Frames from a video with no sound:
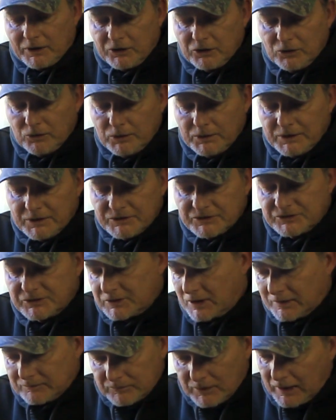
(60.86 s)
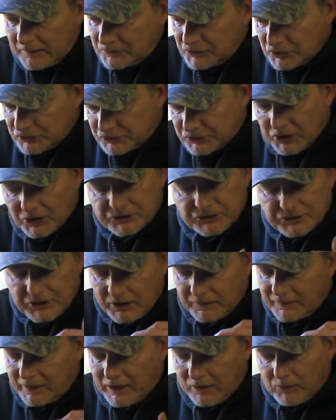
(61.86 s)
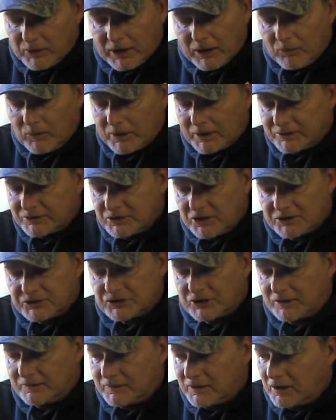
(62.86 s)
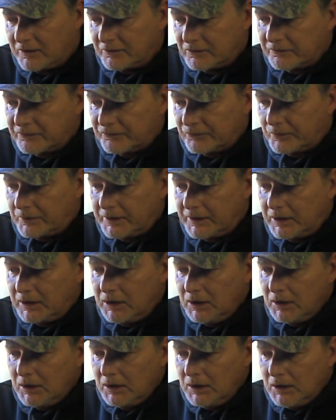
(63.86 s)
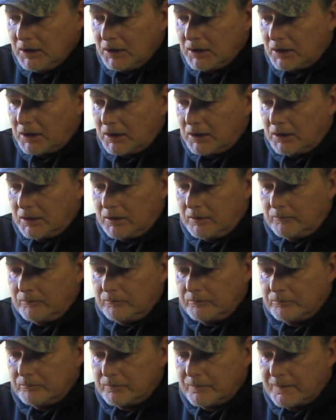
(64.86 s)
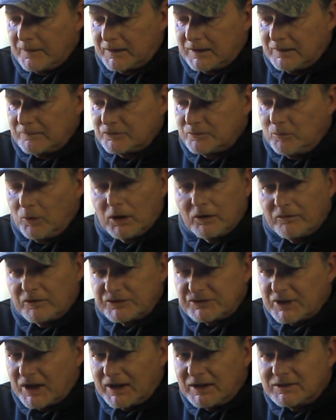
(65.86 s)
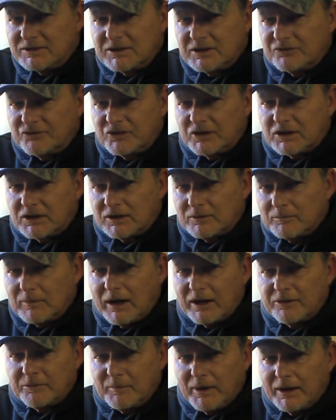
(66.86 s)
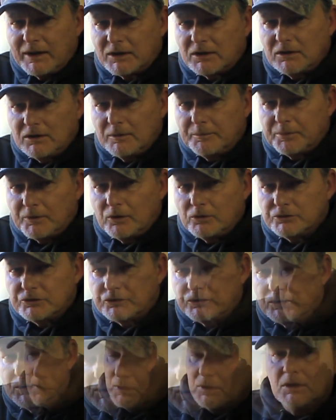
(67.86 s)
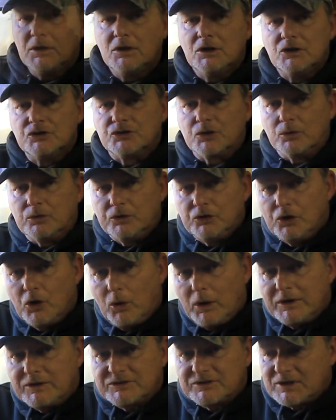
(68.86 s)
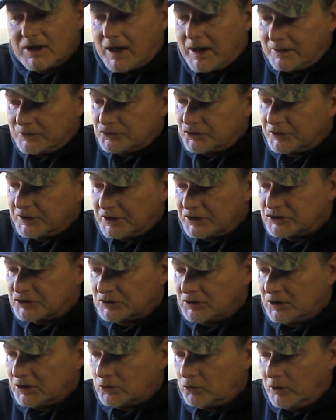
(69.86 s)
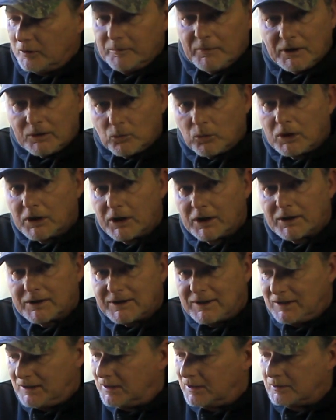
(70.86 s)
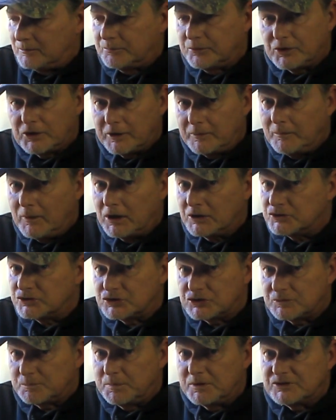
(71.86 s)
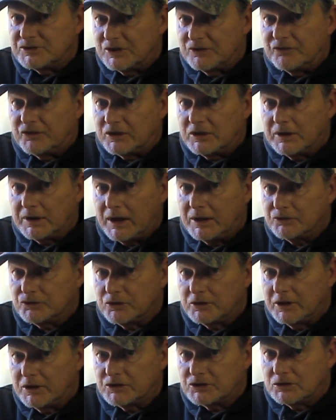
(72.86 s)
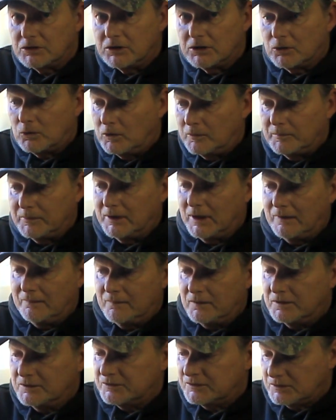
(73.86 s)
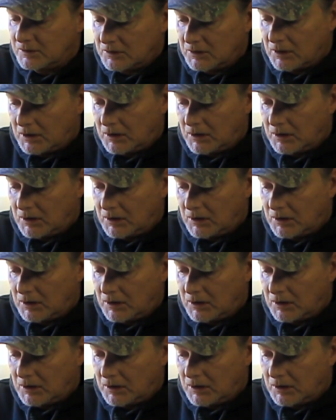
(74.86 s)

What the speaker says: do is I just touched on that one. I want to touch on the other three. That gives more of a scientific and mathematical approach to it. So noise on traditional equipment, and we're going to key in pretty much specifically on traditional equipment on this.